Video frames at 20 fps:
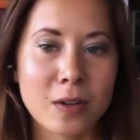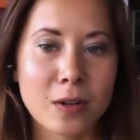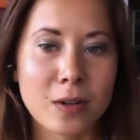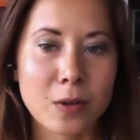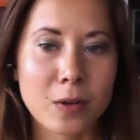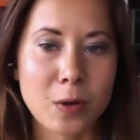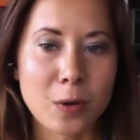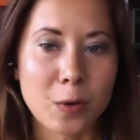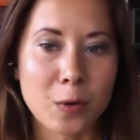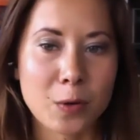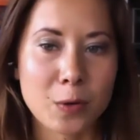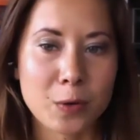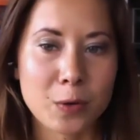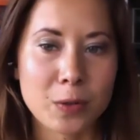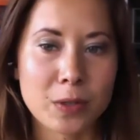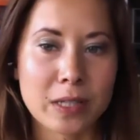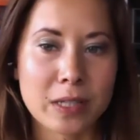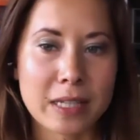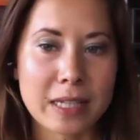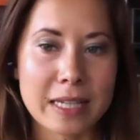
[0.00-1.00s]
go through
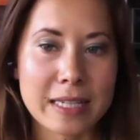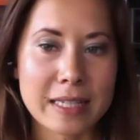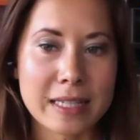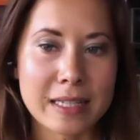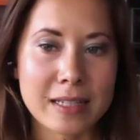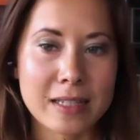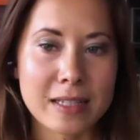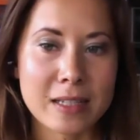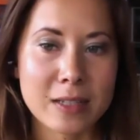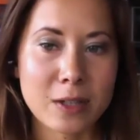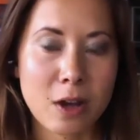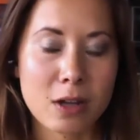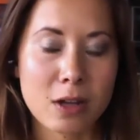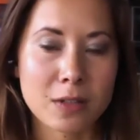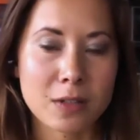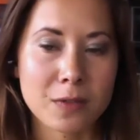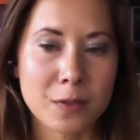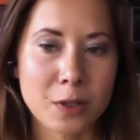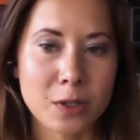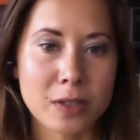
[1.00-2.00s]
an easy detox
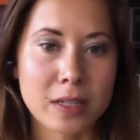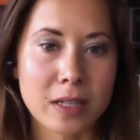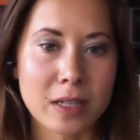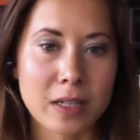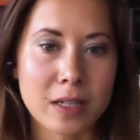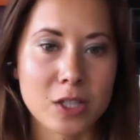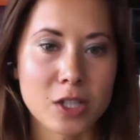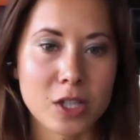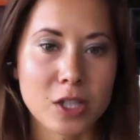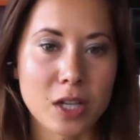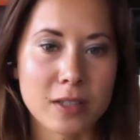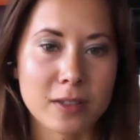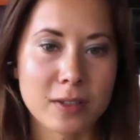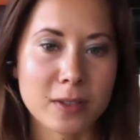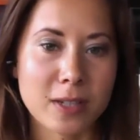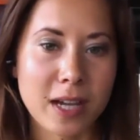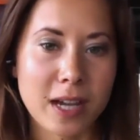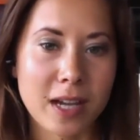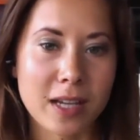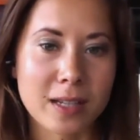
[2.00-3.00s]
first, then adjust your
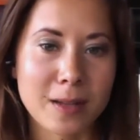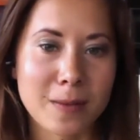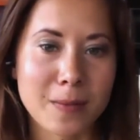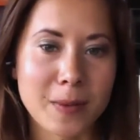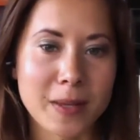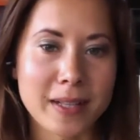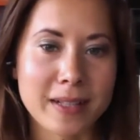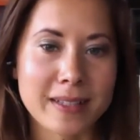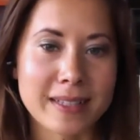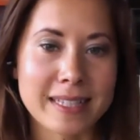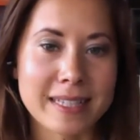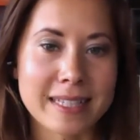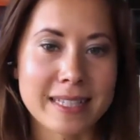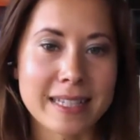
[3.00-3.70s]
diet and meals